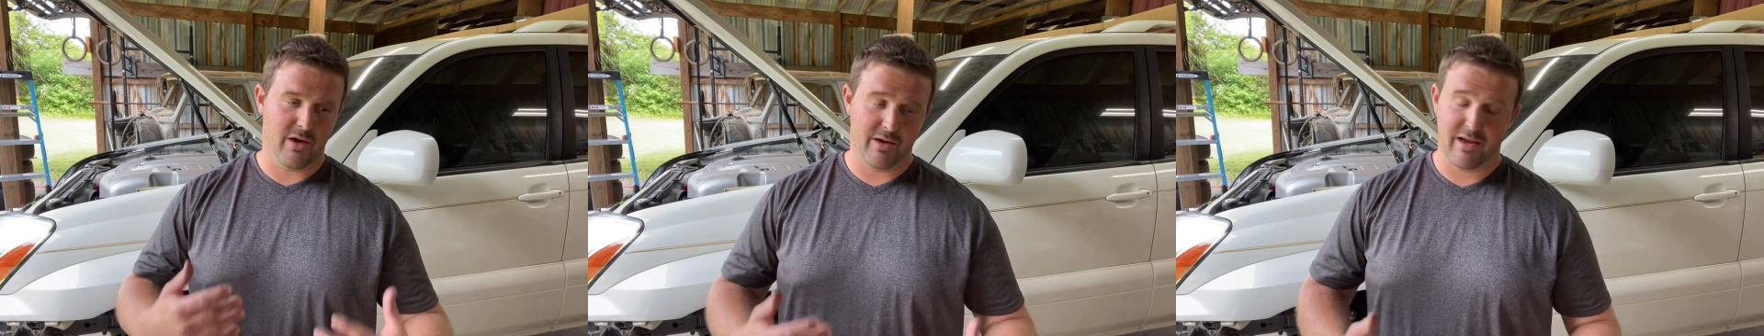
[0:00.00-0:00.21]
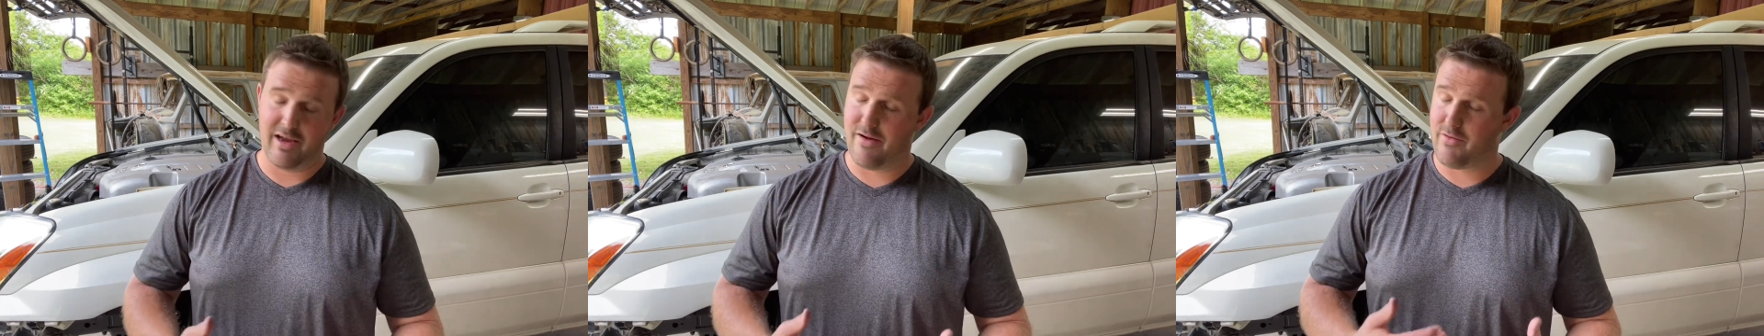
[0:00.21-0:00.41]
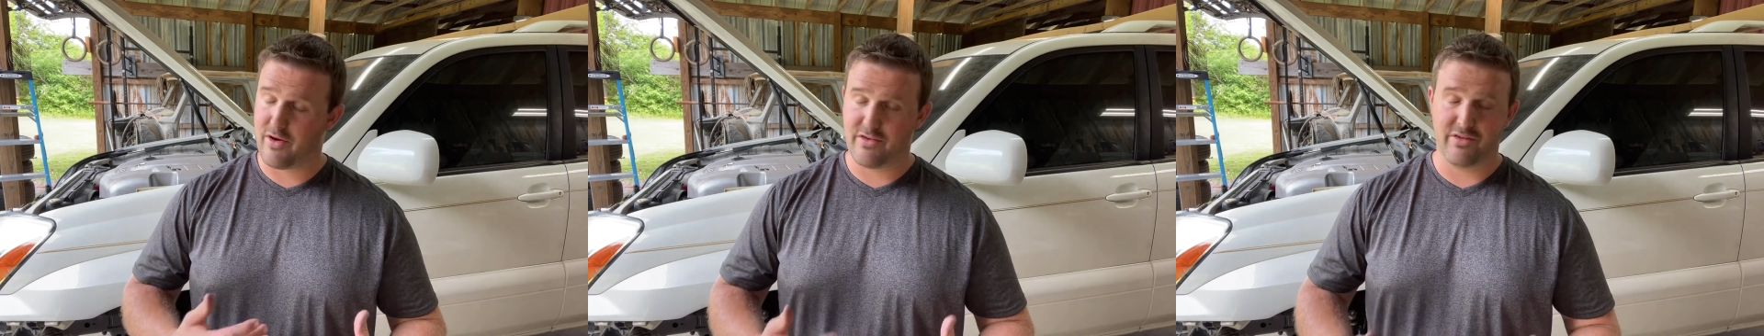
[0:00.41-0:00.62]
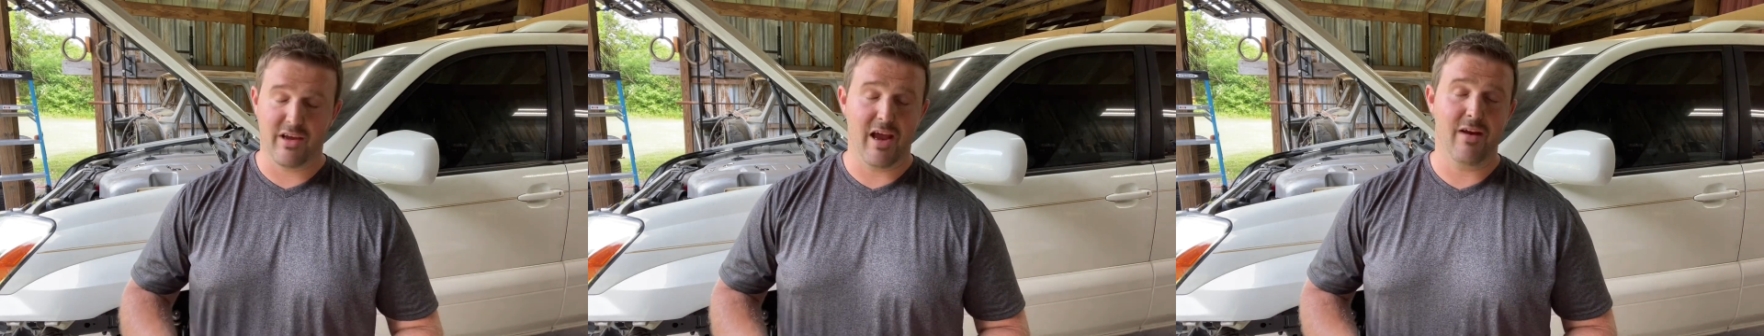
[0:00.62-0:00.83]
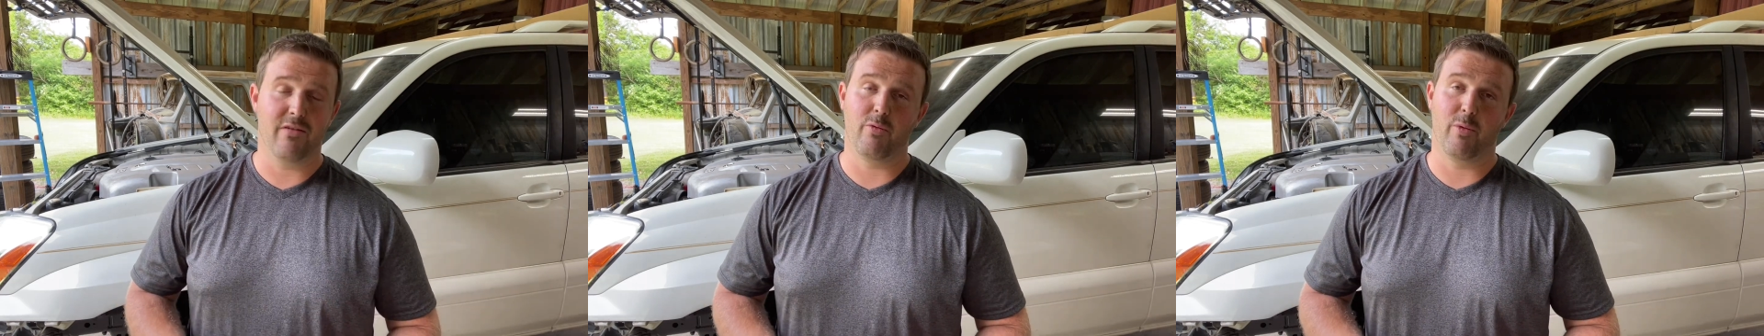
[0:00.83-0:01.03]

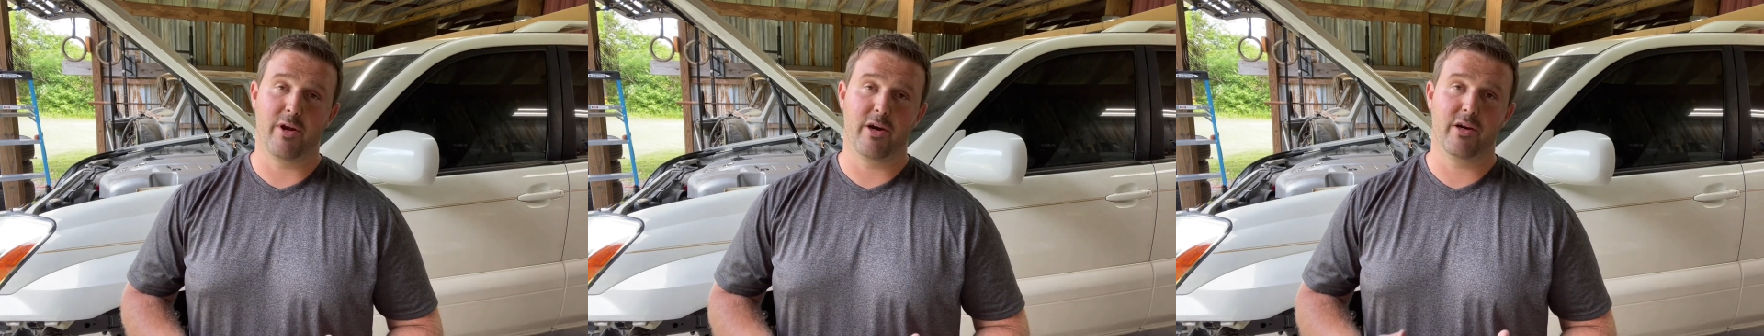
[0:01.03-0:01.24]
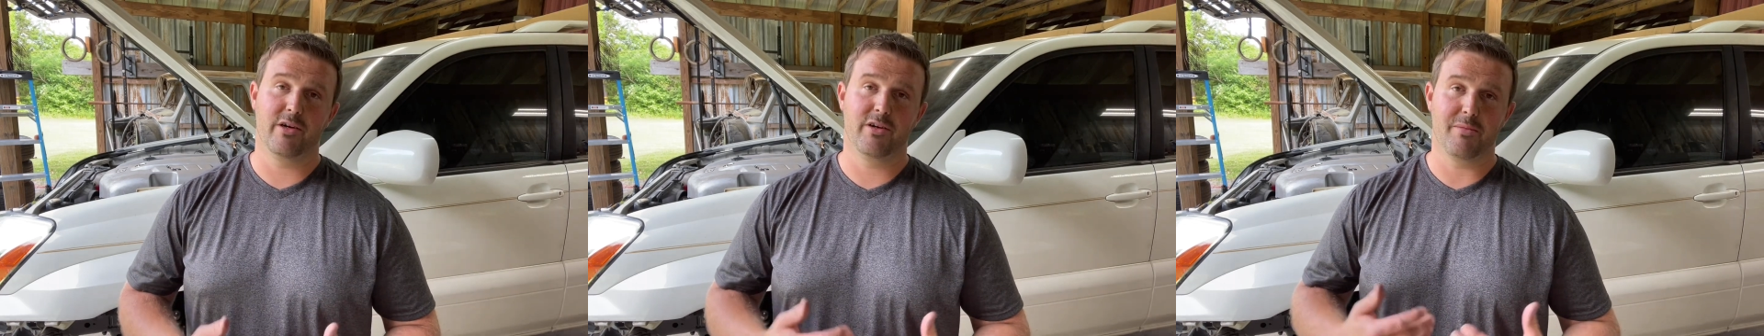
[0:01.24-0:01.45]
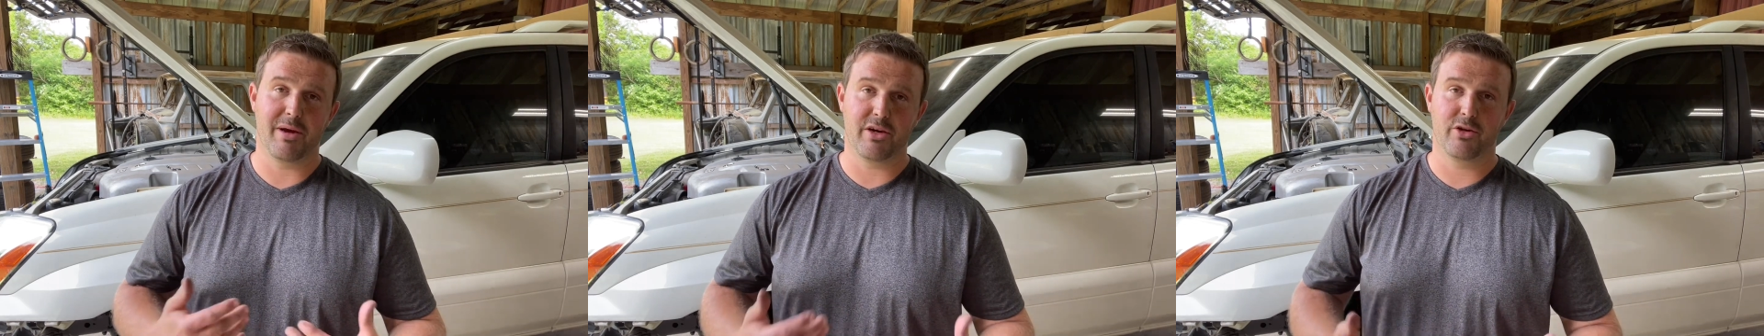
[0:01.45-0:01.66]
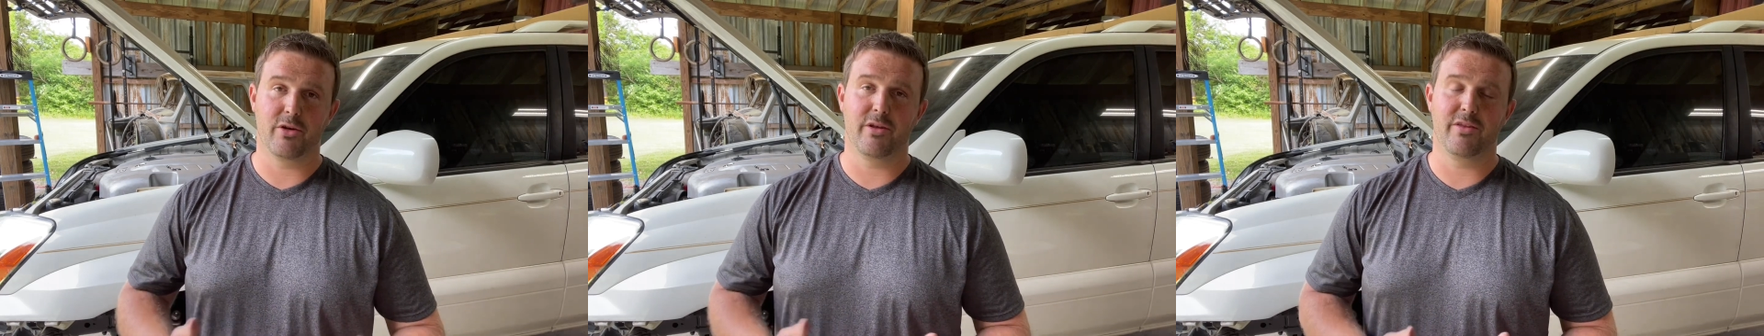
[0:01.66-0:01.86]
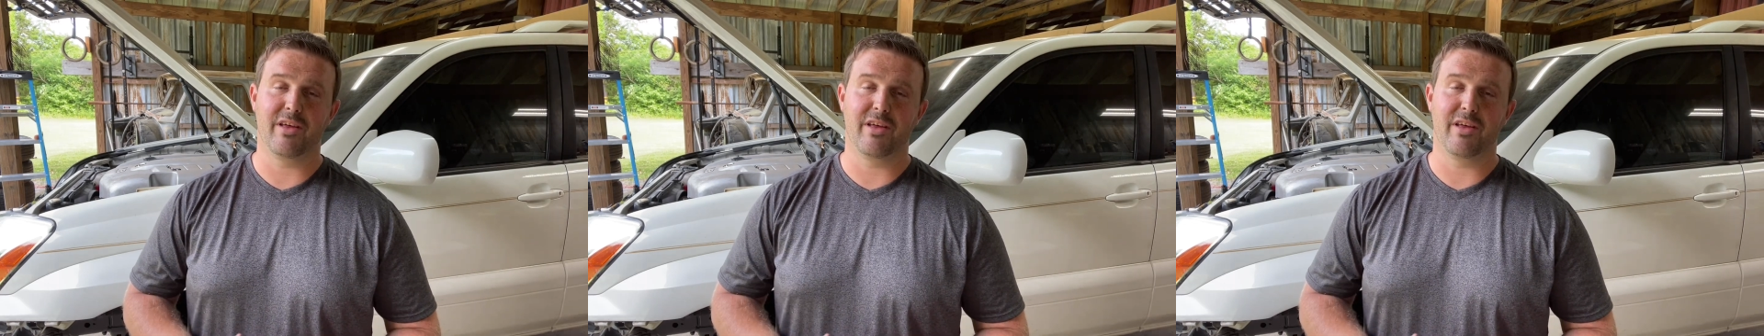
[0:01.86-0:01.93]
every winter to make sure that